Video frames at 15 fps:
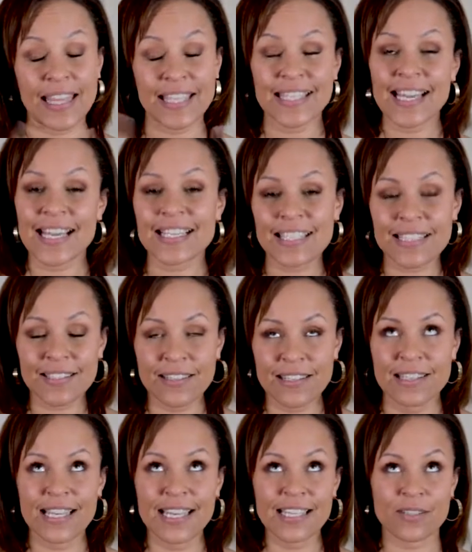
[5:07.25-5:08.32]
This
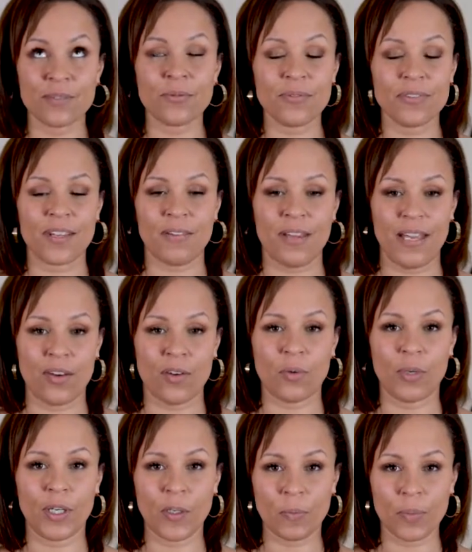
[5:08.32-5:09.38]
exercise is also in your
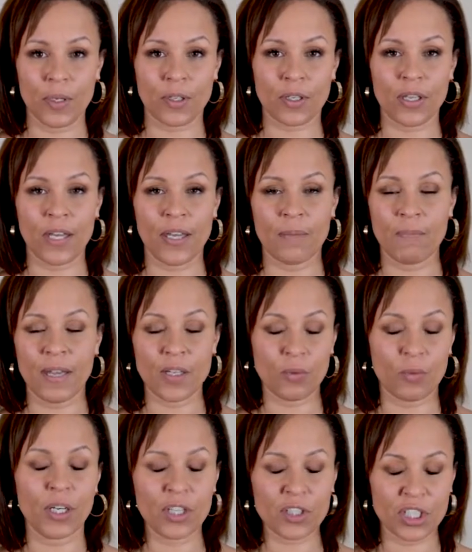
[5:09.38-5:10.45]
workbook, in your
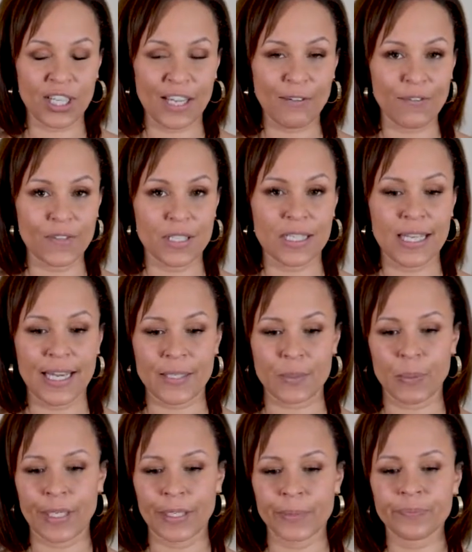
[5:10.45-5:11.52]
worksheet for today as
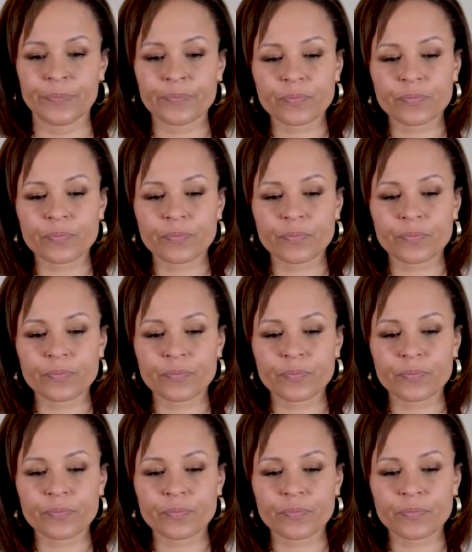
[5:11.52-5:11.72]
well.